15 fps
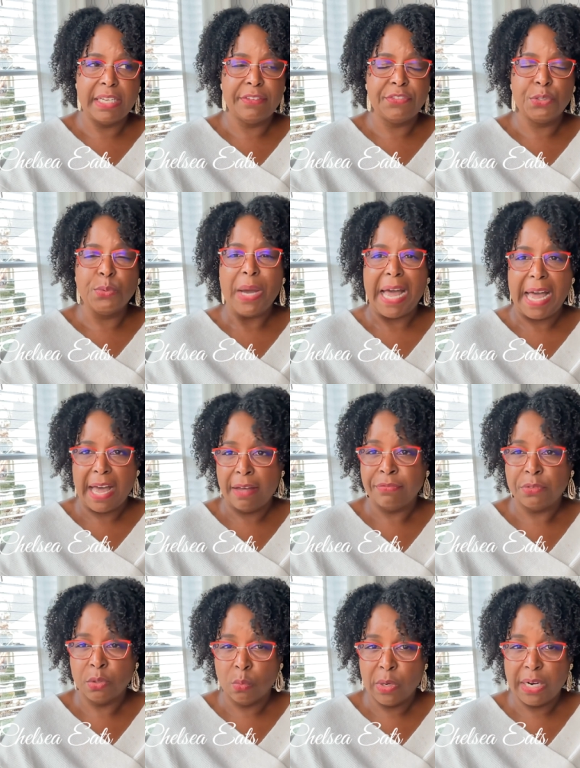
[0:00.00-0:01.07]
if you
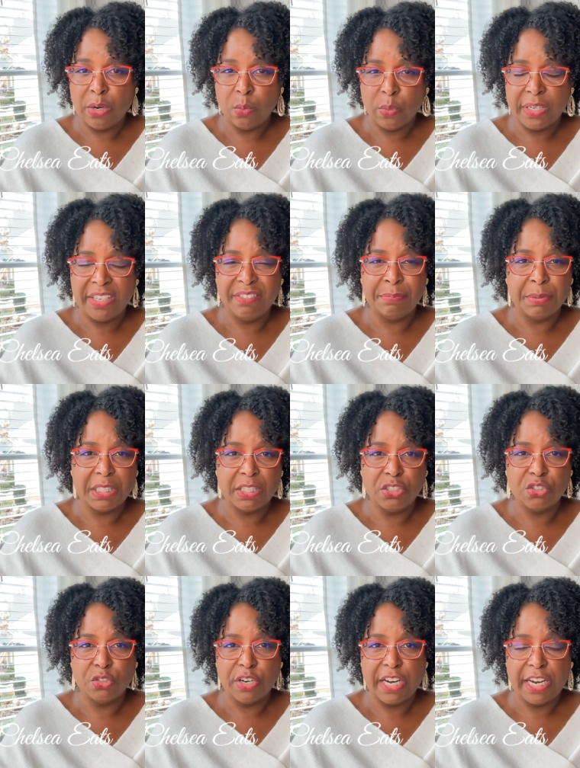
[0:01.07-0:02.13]
have to wear a weave
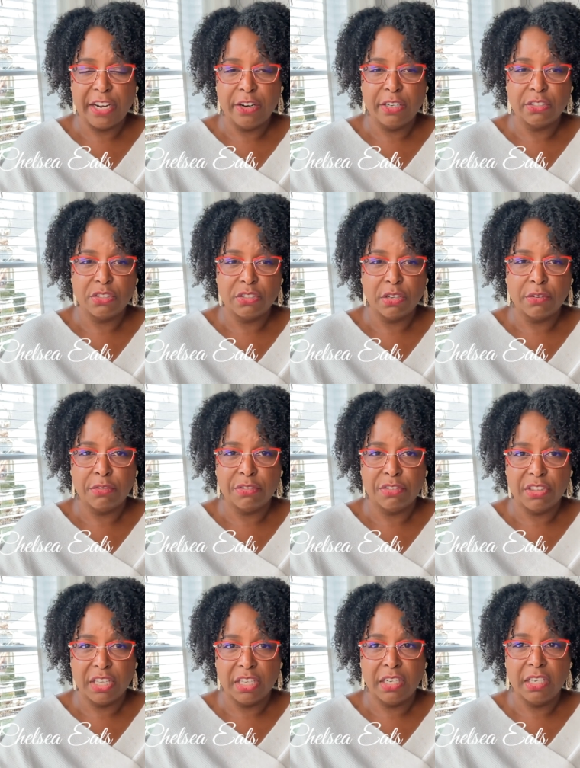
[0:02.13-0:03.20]
because your hair is so
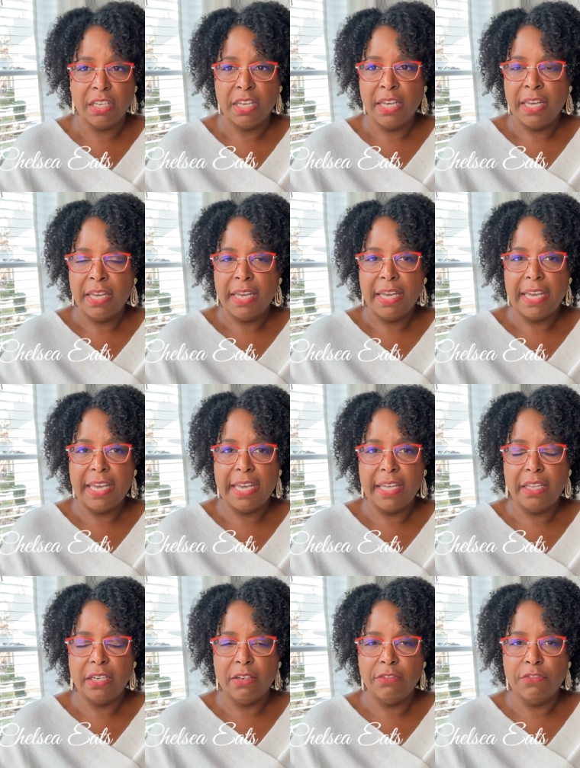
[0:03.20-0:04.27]
thin
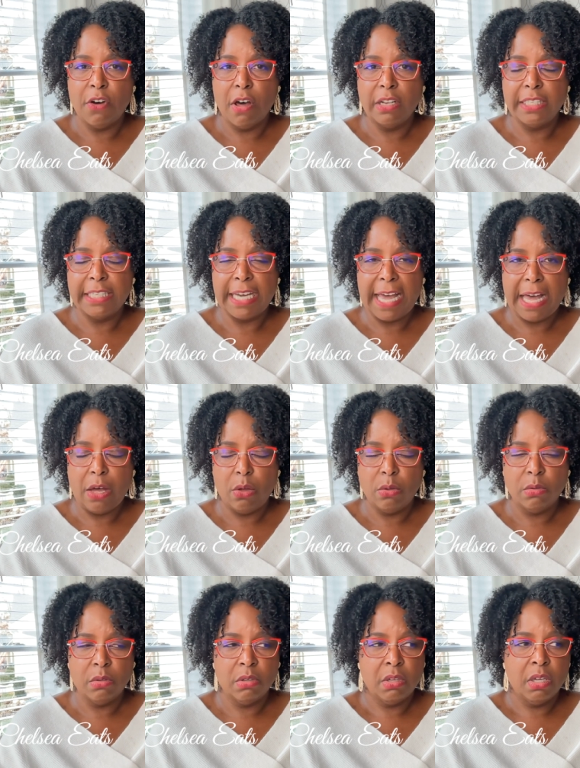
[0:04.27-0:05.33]
and falling
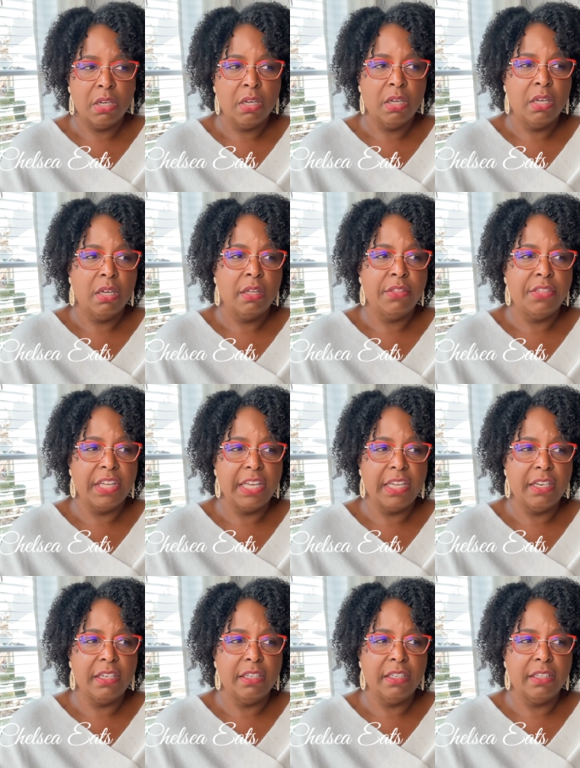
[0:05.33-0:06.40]
out,
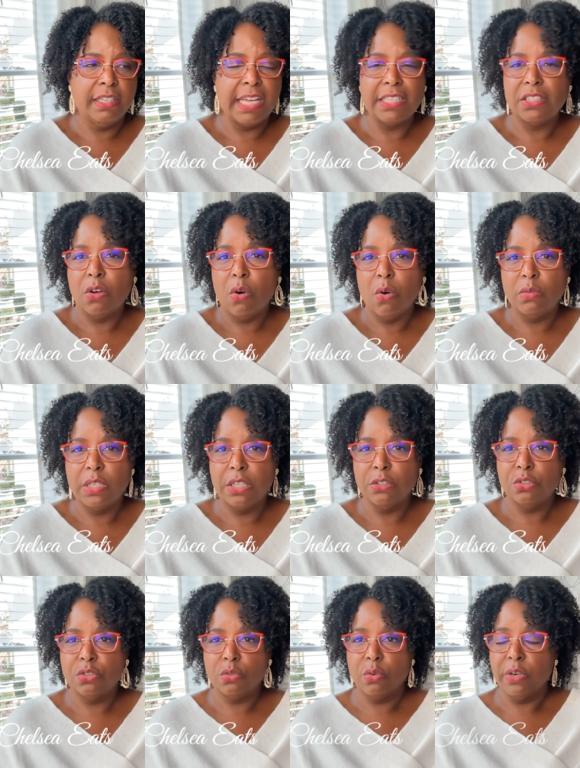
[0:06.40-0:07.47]
then that's a whole nother
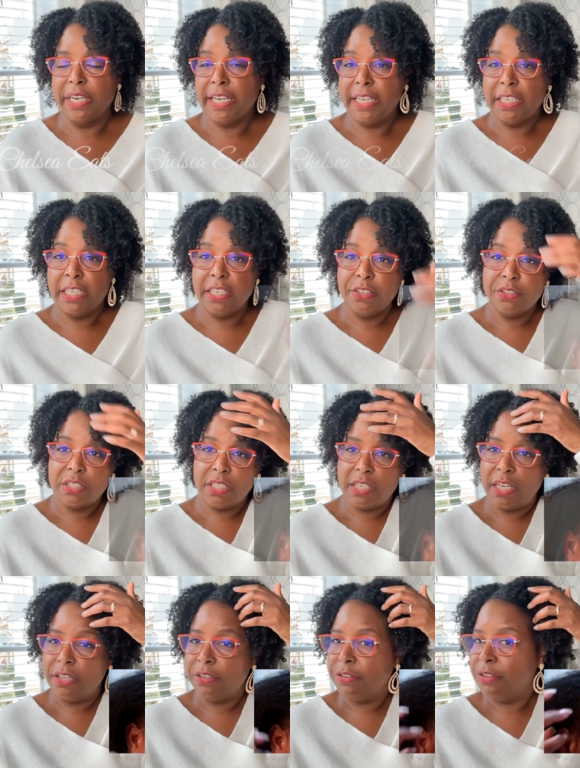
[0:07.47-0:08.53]
story. And here's
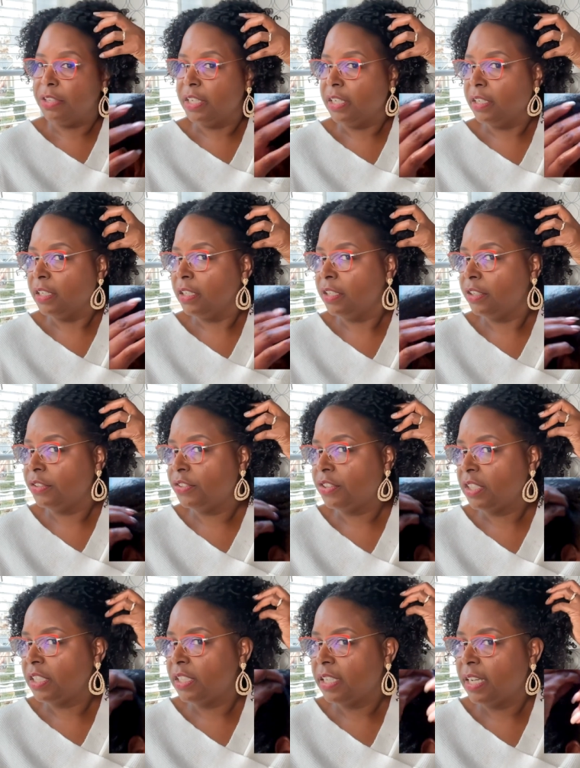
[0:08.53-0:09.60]
another thing. You
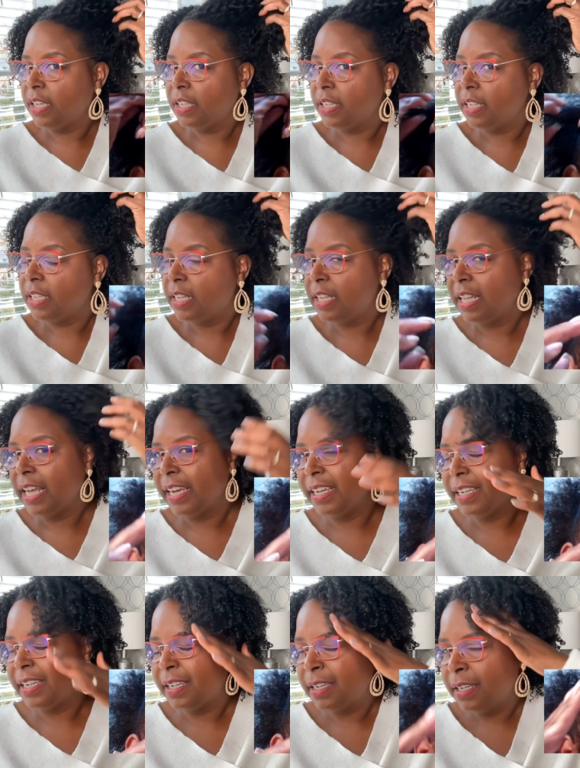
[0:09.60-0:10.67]
see,
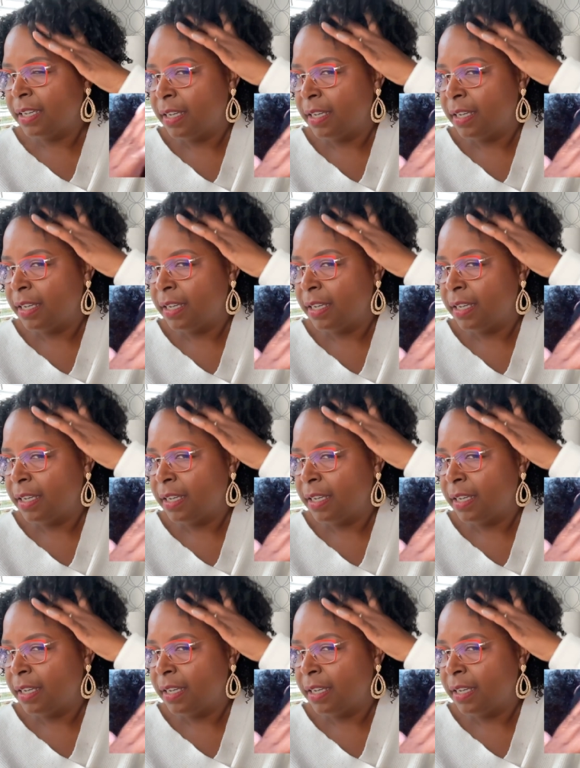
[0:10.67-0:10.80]
like